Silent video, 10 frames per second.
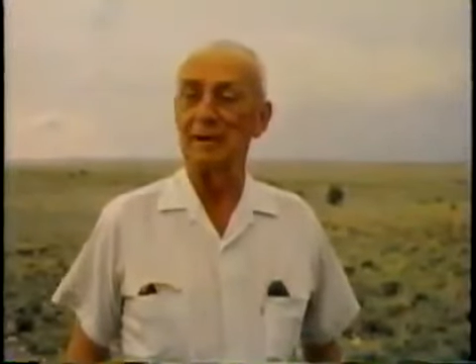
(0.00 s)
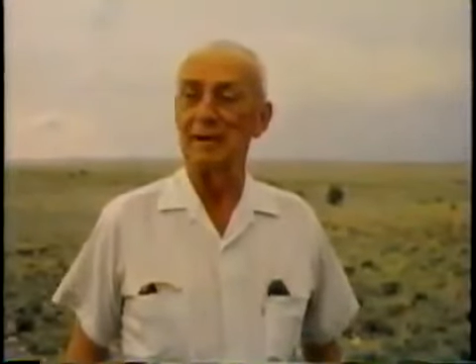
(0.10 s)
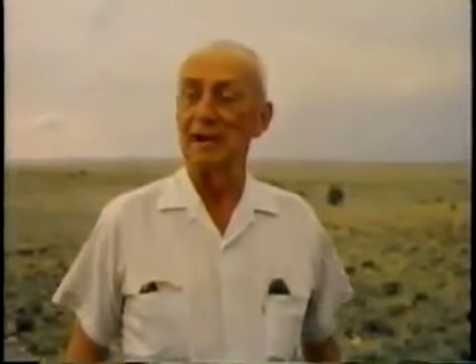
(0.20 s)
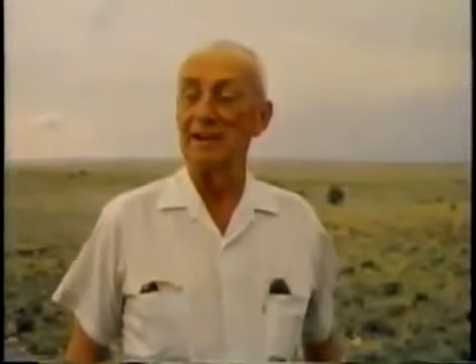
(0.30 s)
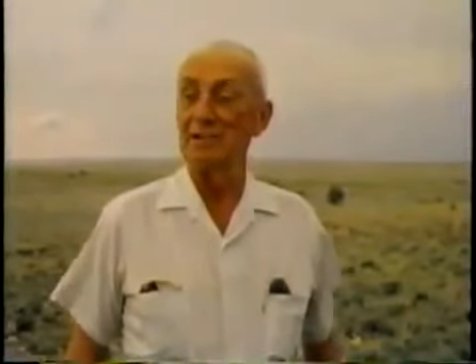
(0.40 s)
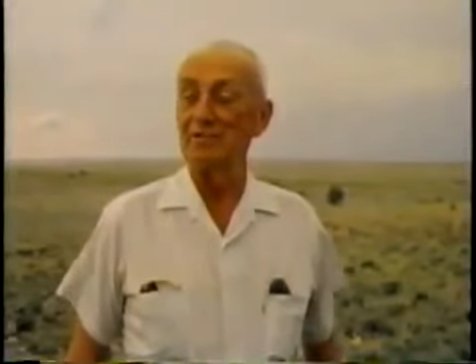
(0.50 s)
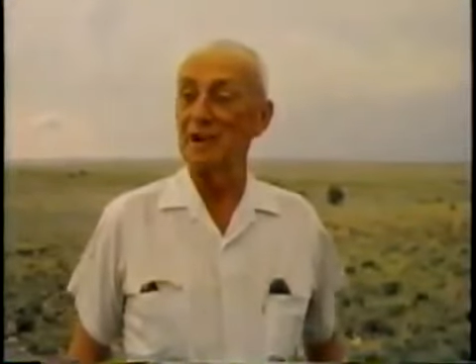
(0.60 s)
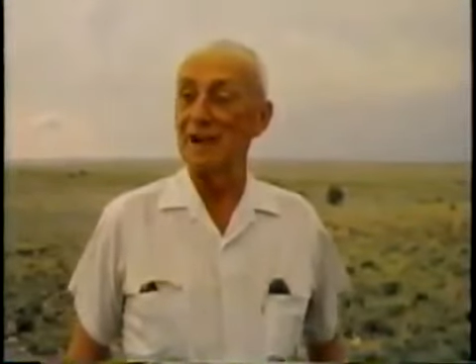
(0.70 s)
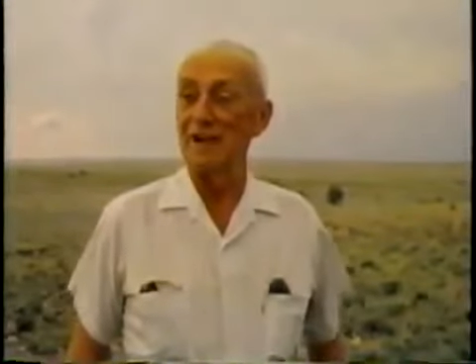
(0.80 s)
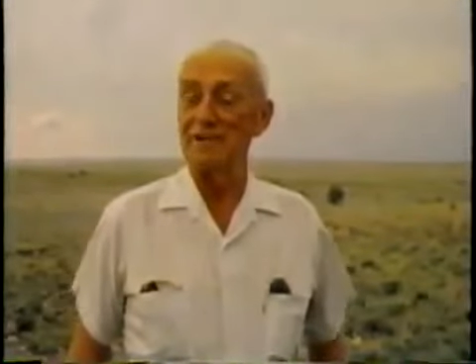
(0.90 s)
And
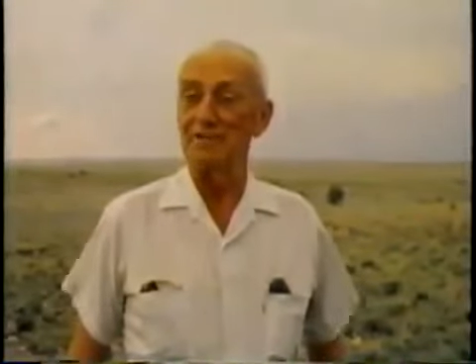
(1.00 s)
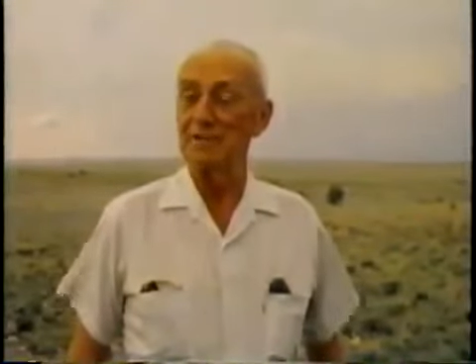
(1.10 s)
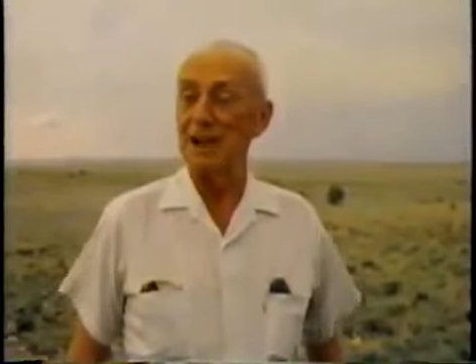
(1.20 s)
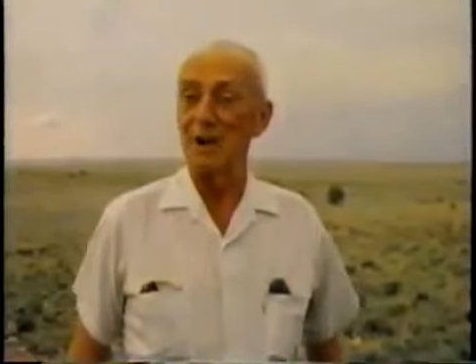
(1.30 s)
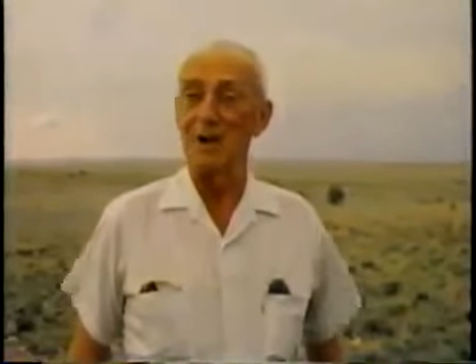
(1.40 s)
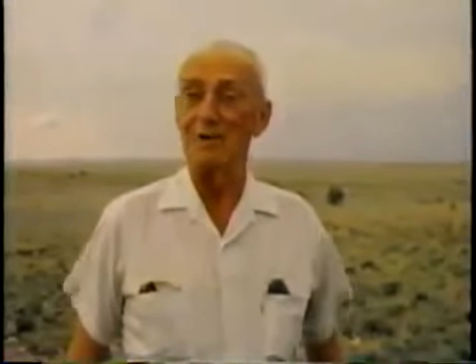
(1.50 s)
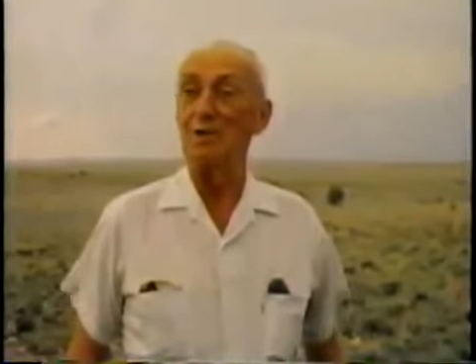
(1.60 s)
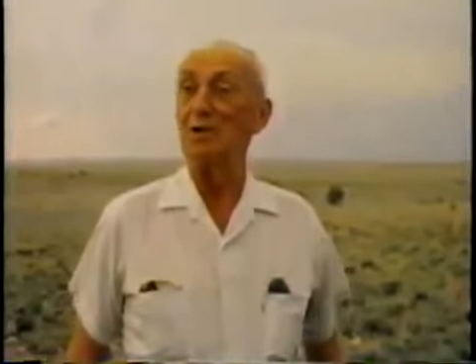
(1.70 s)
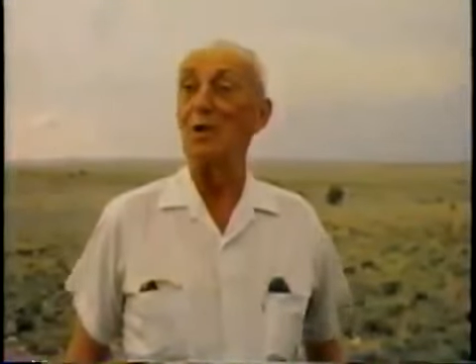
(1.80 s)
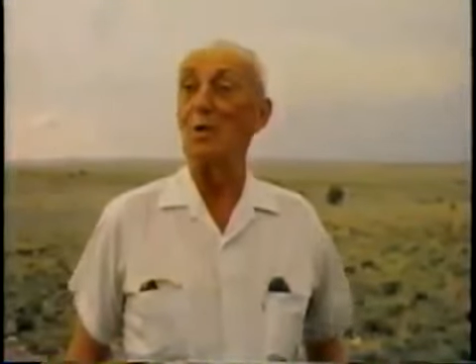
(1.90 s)
as of now, I
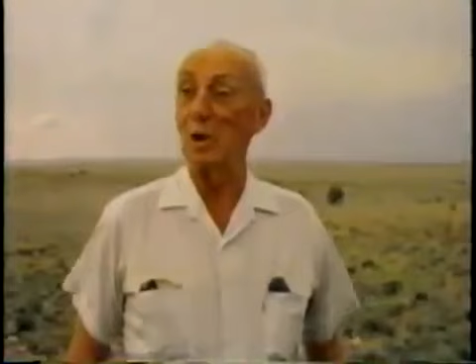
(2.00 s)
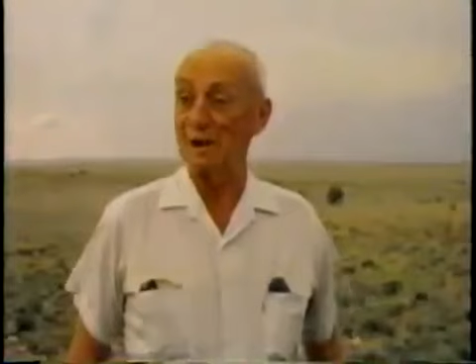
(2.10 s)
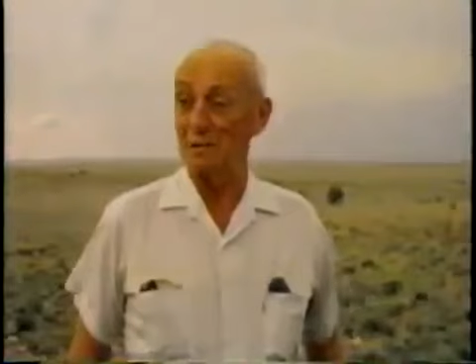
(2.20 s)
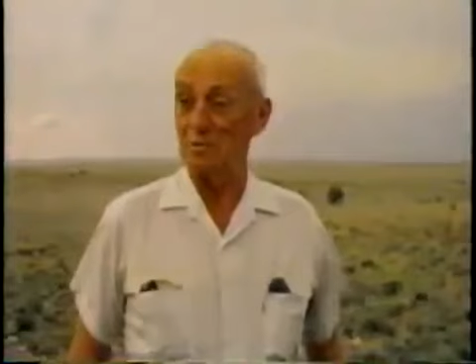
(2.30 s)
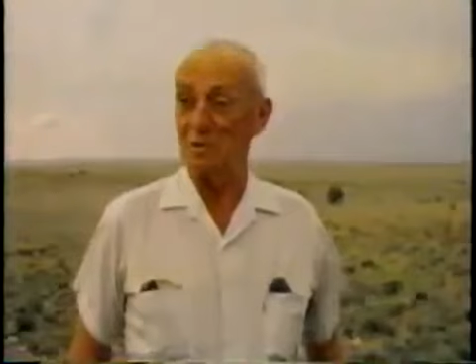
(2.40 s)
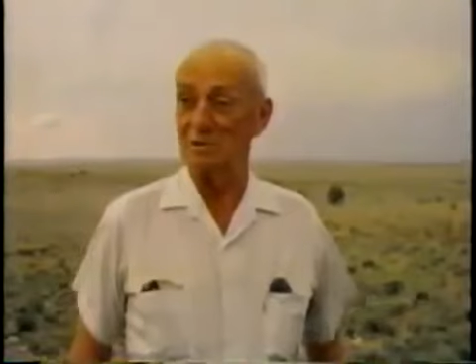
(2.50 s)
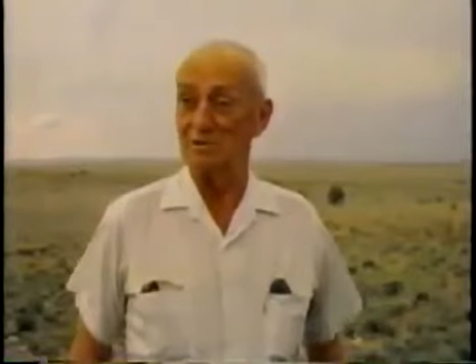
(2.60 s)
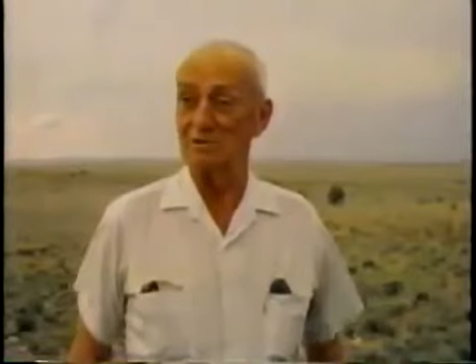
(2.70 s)
don't know what it was.